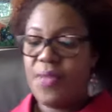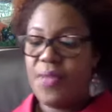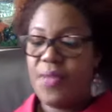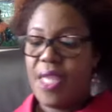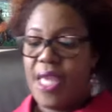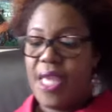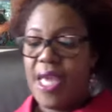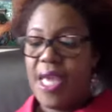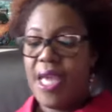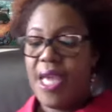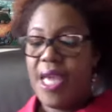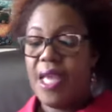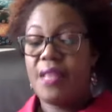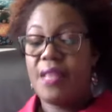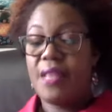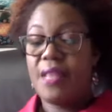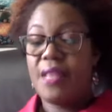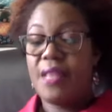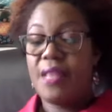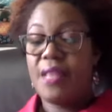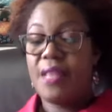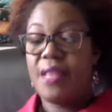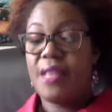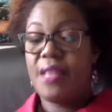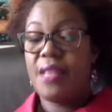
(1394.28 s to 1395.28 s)
And the
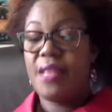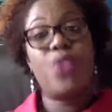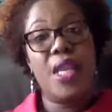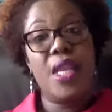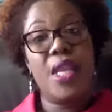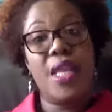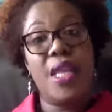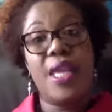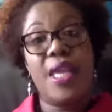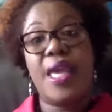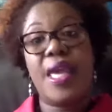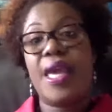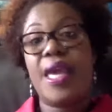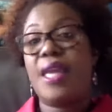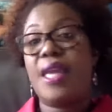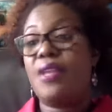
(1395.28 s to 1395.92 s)
training and